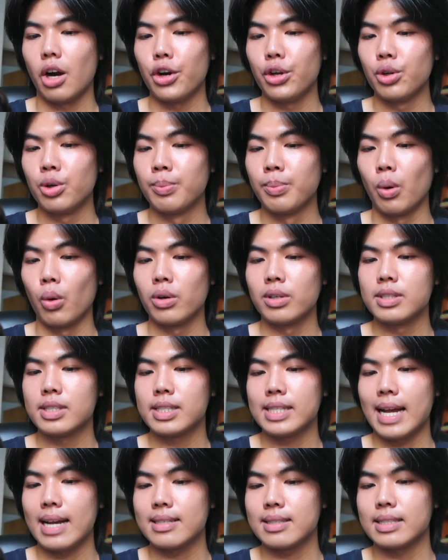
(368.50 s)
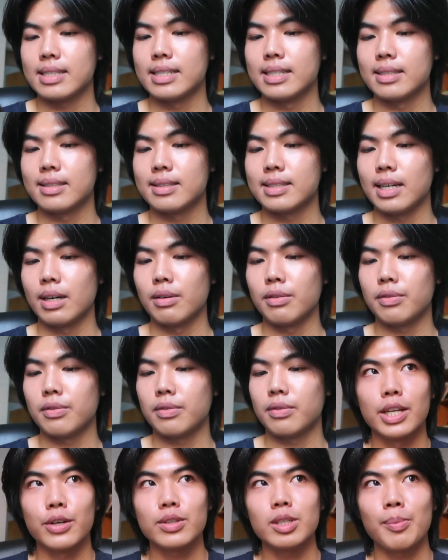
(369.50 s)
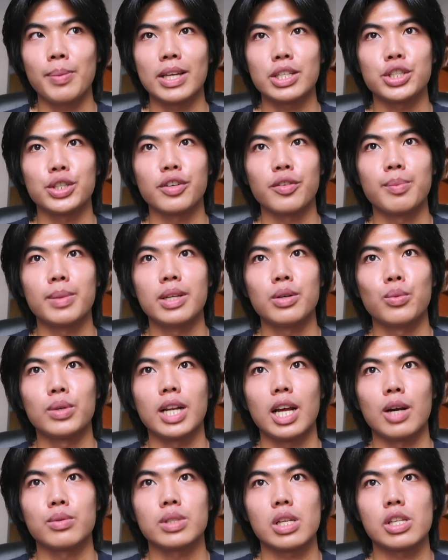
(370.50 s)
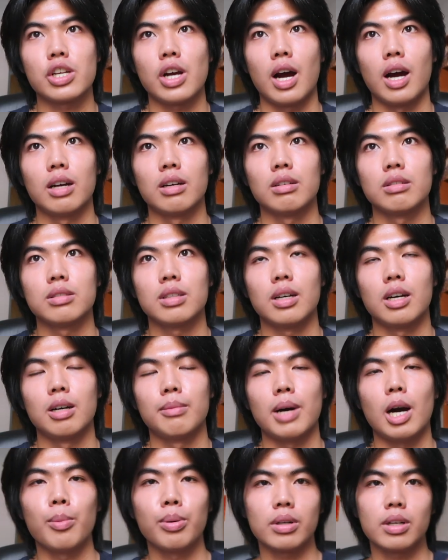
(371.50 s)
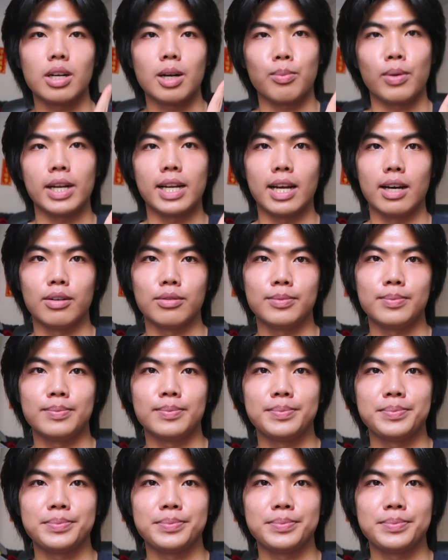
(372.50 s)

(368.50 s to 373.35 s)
Are you born sassy itself? There was a picture of me when I was a child. Um, I'll put it up right now.